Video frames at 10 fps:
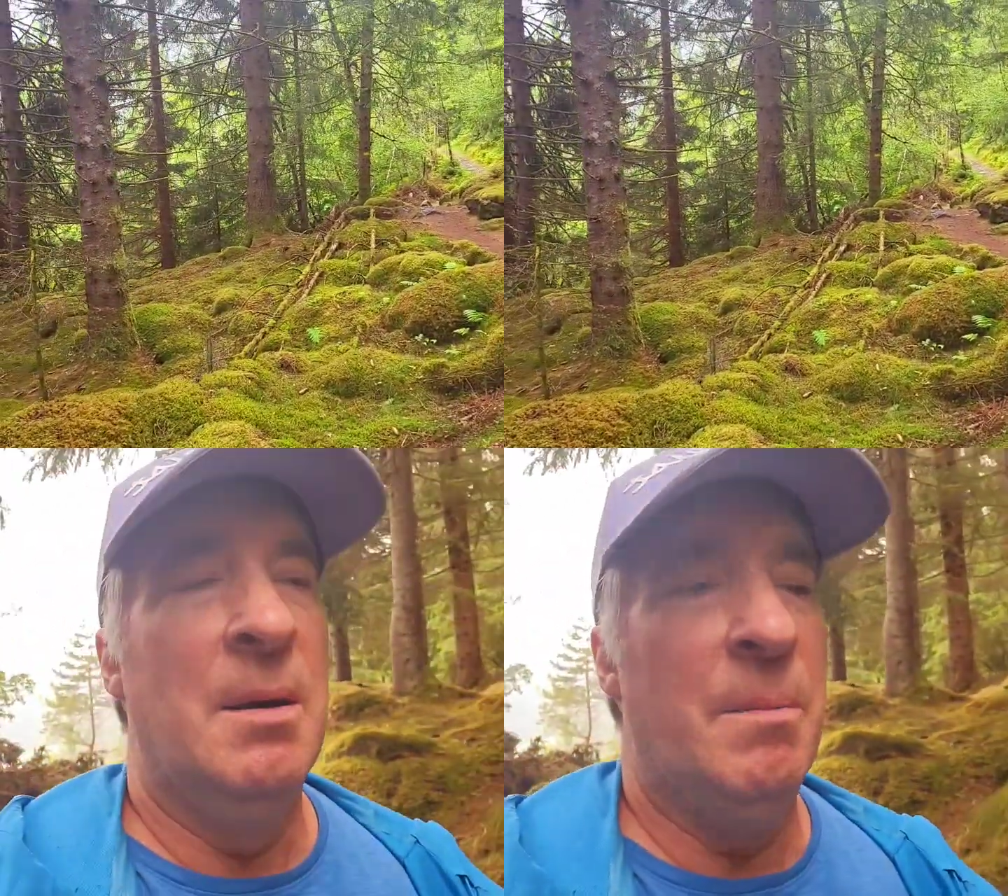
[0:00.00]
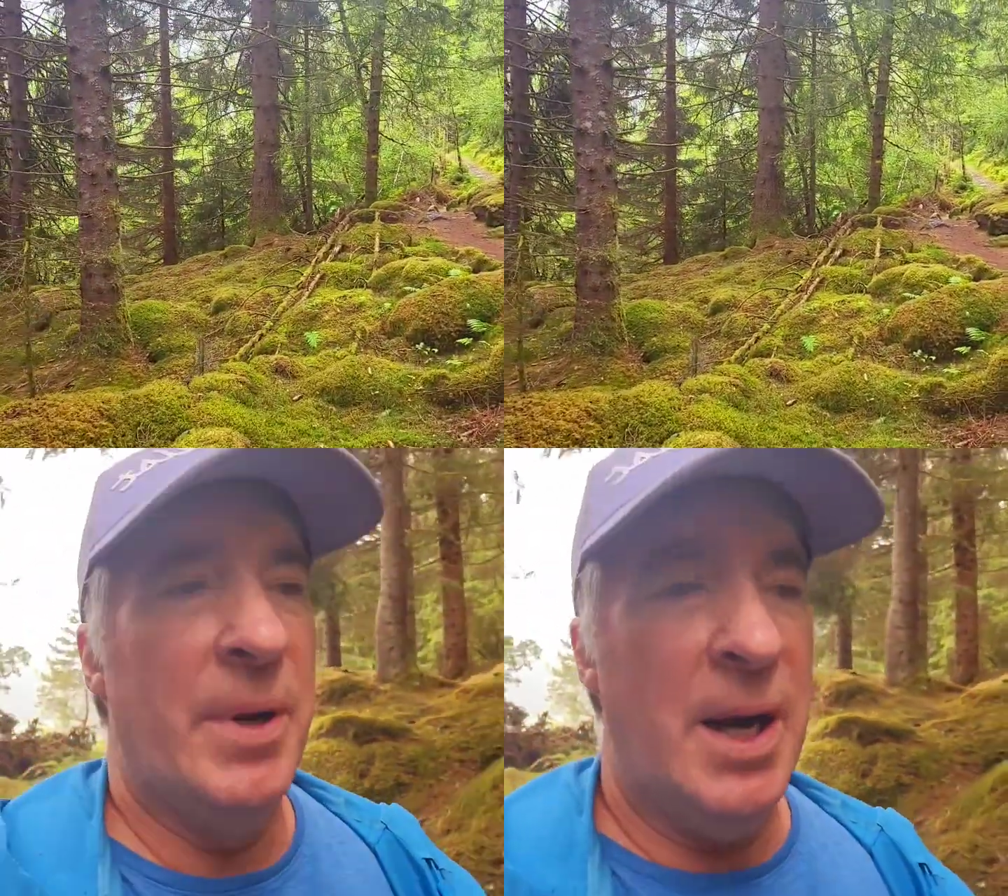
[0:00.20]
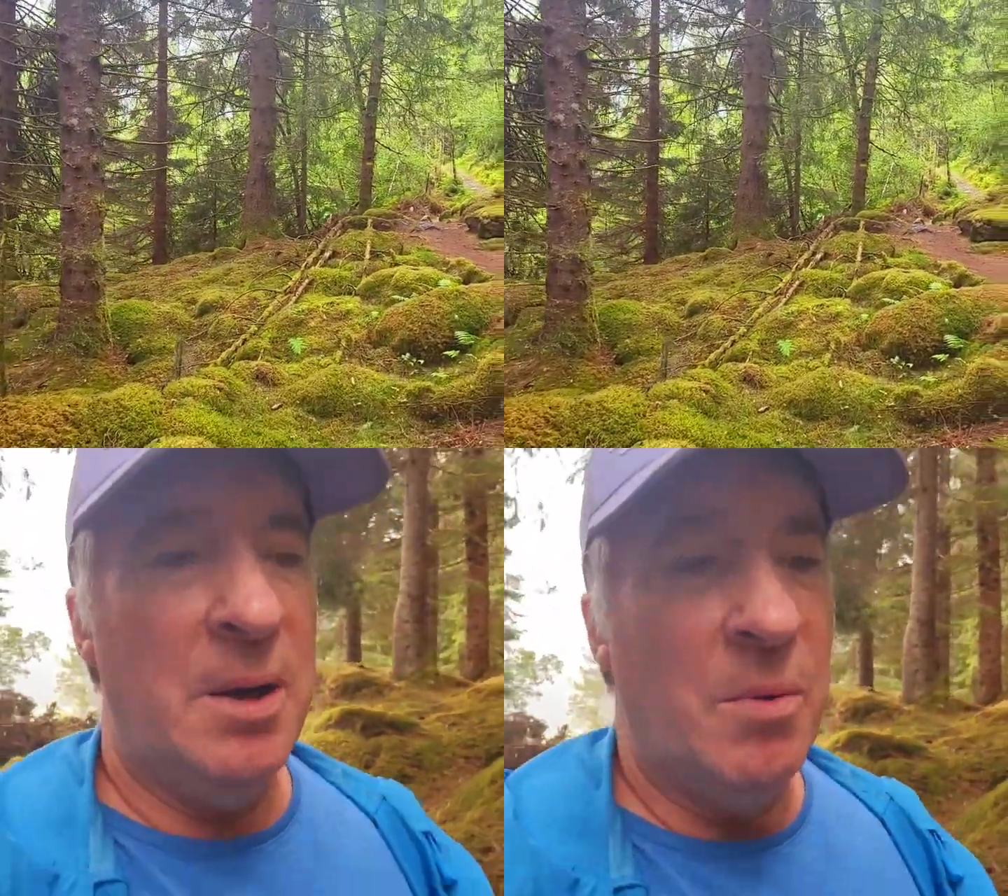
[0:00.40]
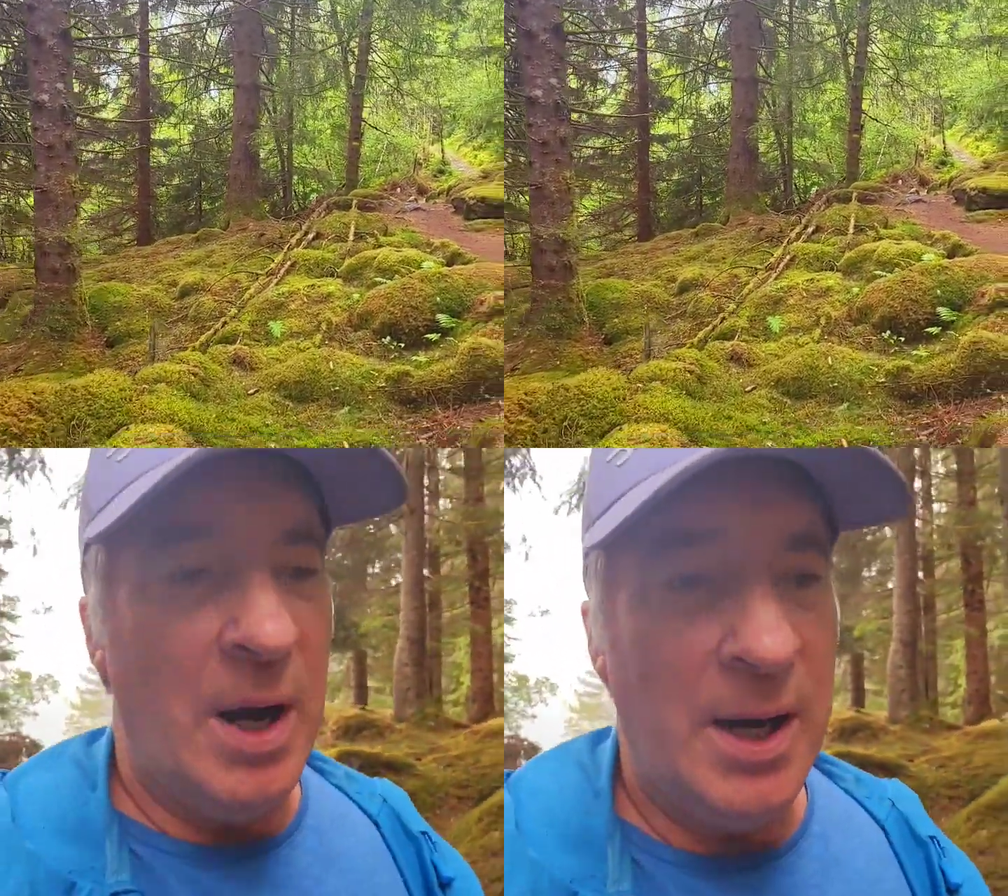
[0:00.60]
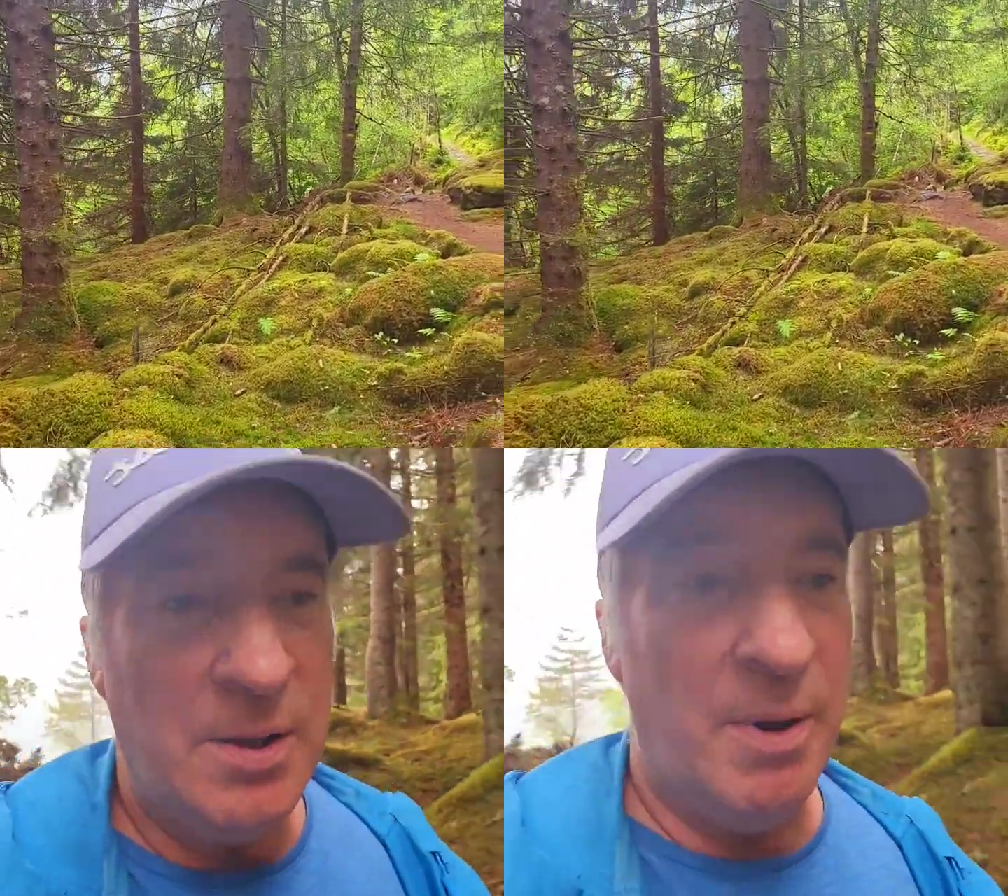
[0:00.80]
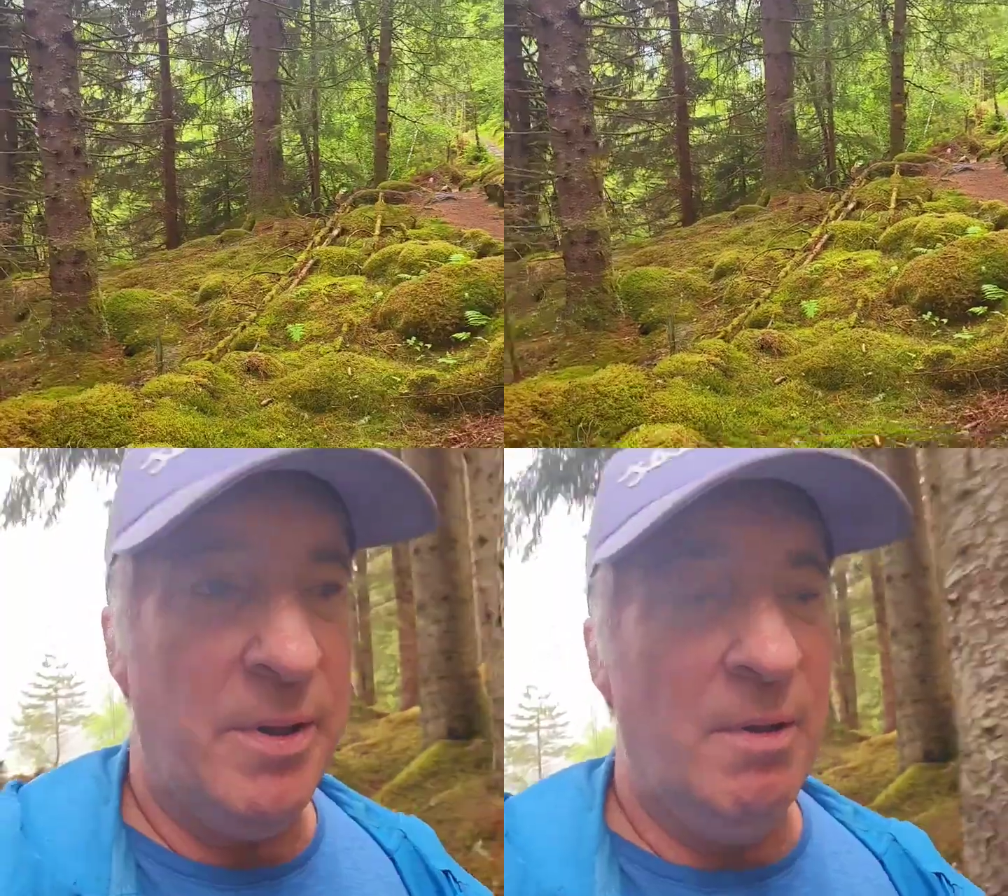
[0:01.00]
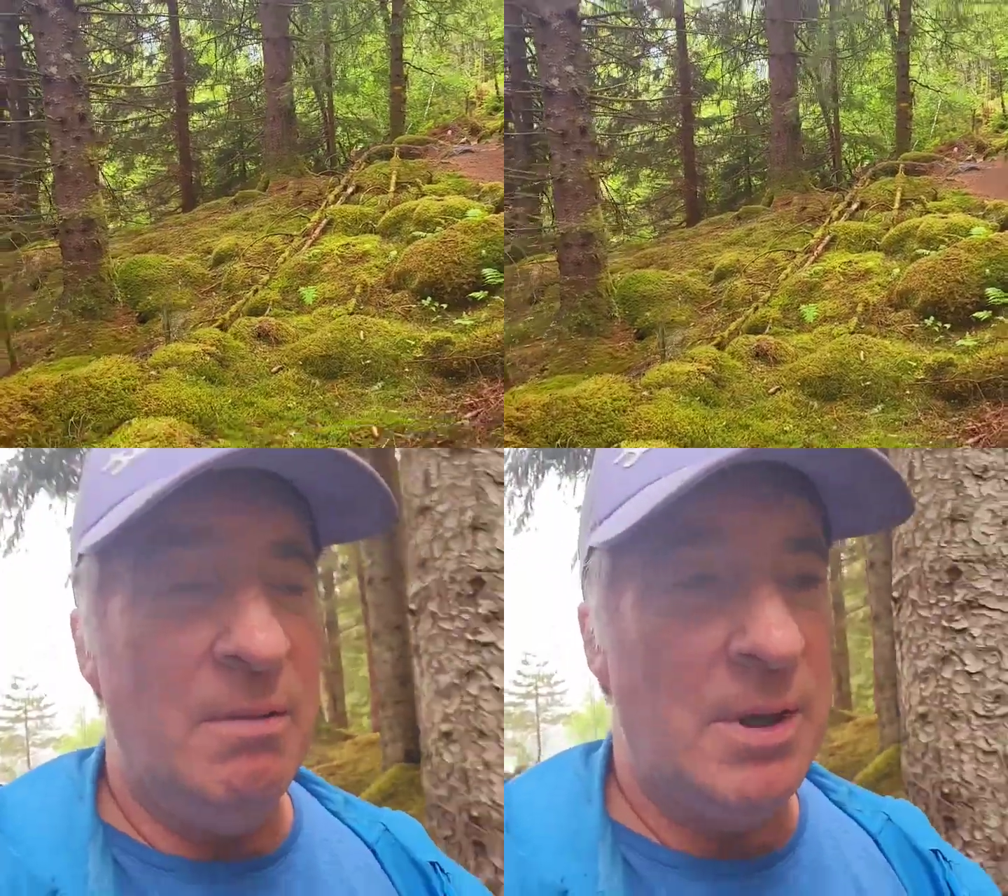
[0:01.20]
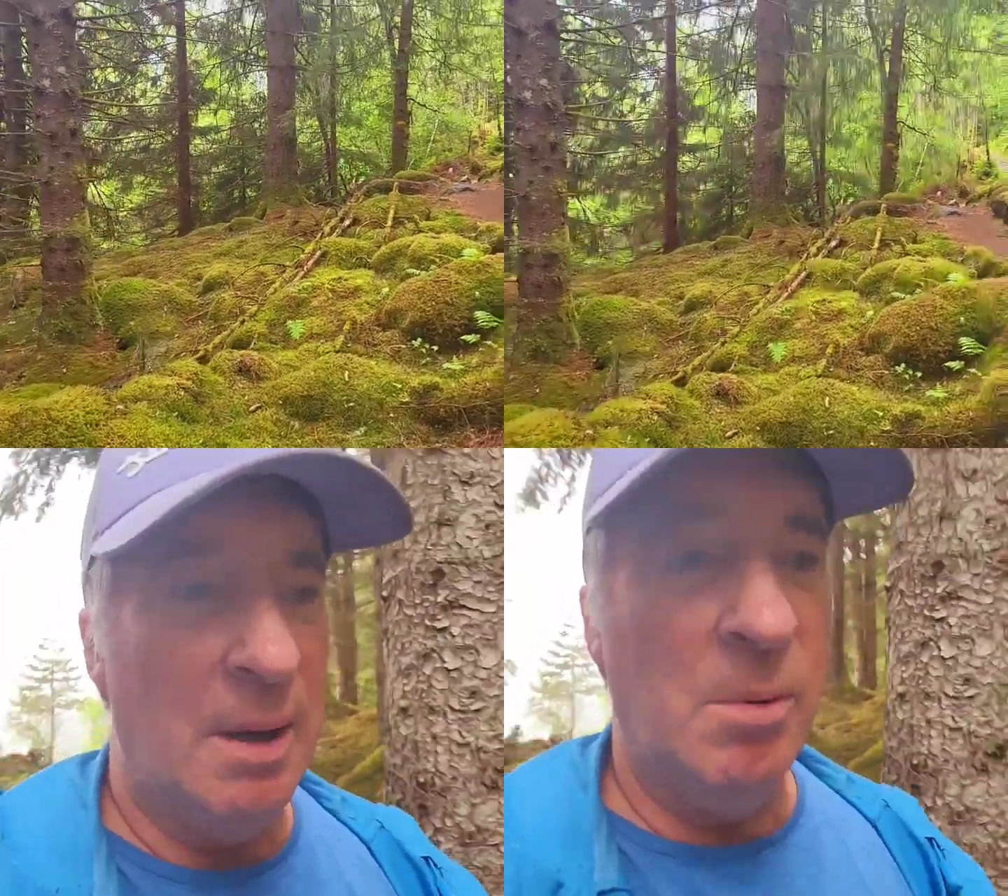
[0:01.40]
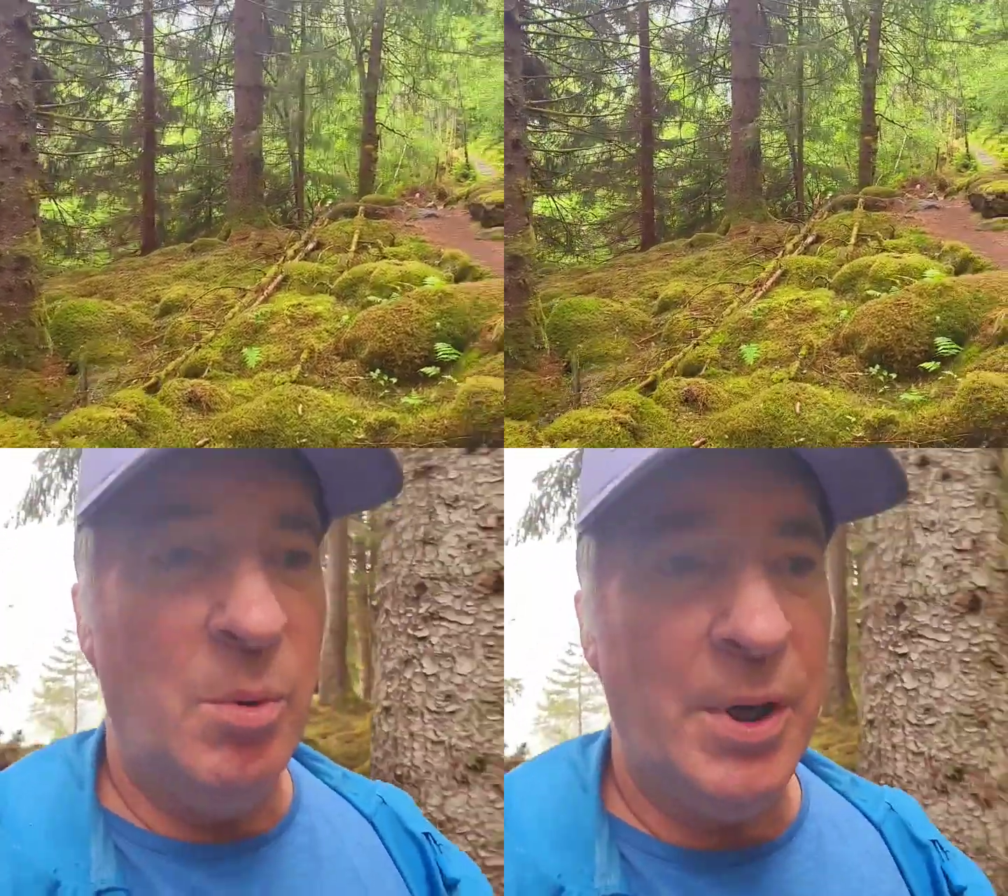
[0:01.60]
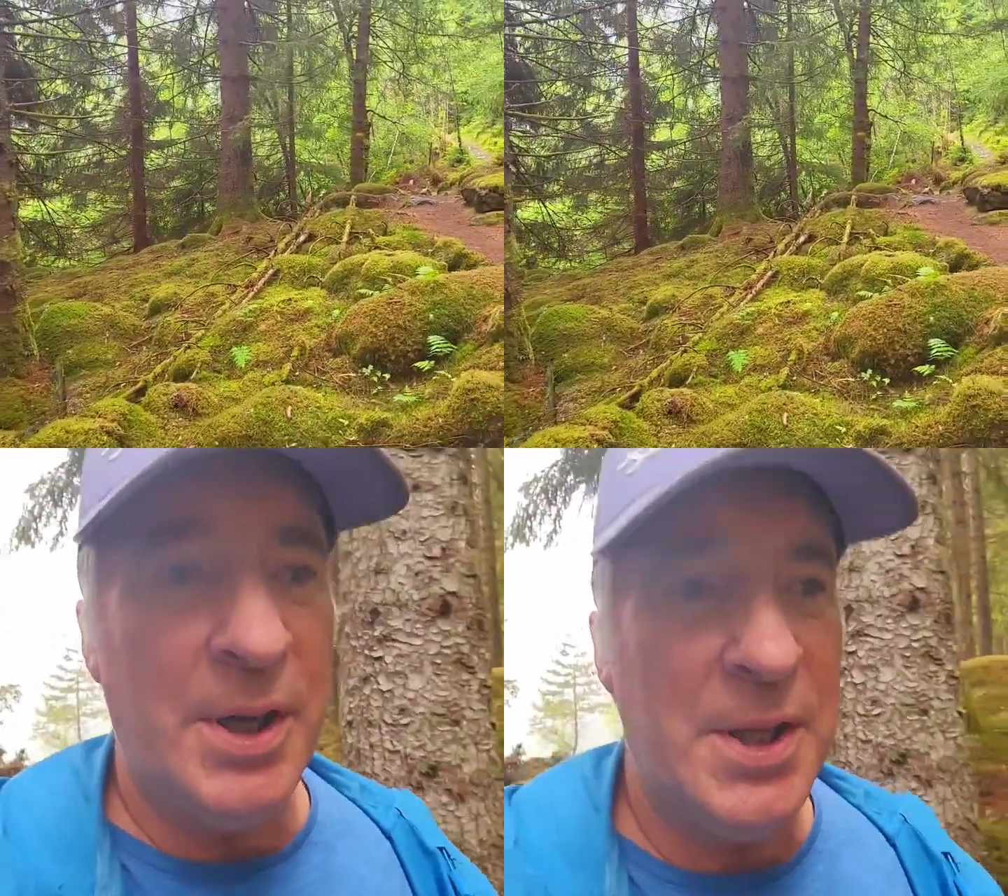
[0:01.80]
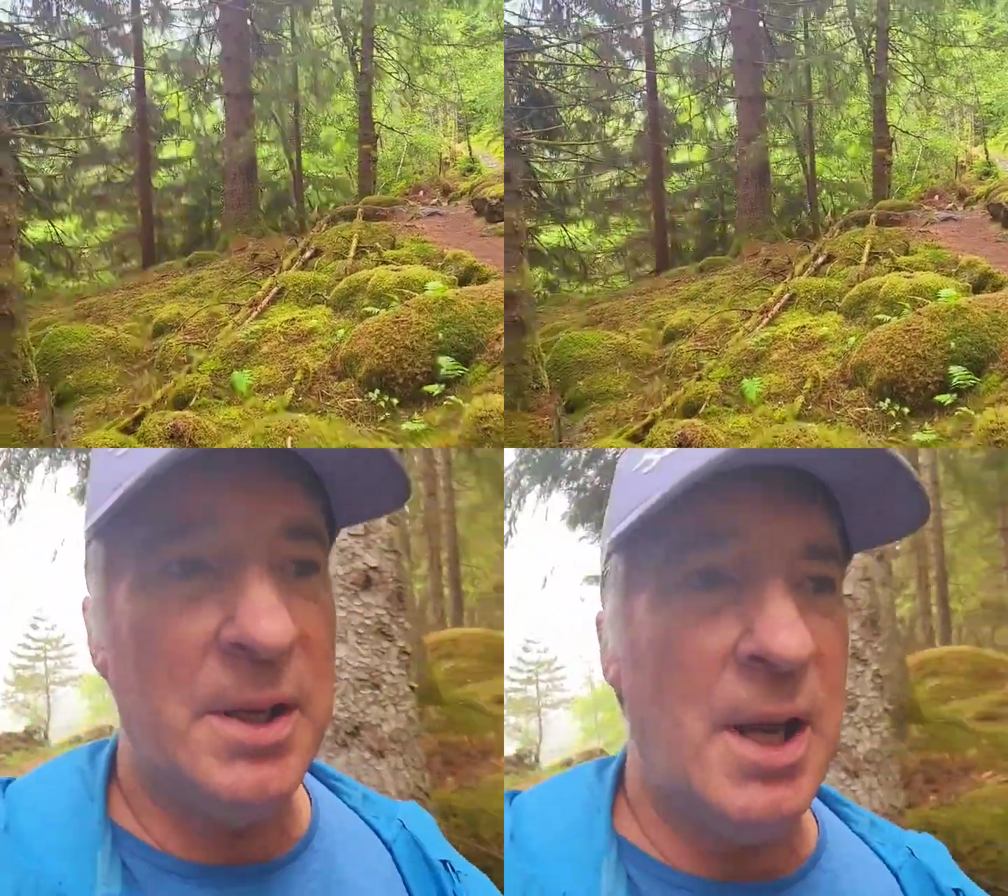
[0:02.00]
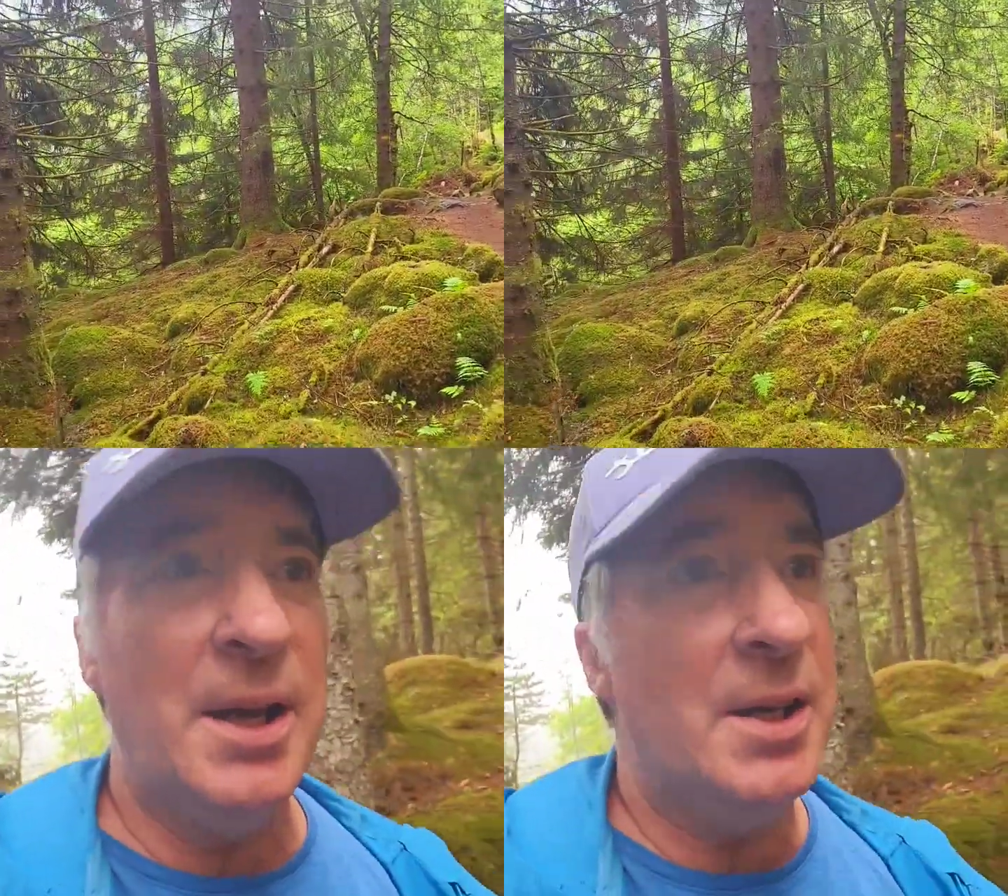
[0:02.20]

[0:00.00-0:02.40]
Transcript: But anyway, so I thought, okay, well, what is it then?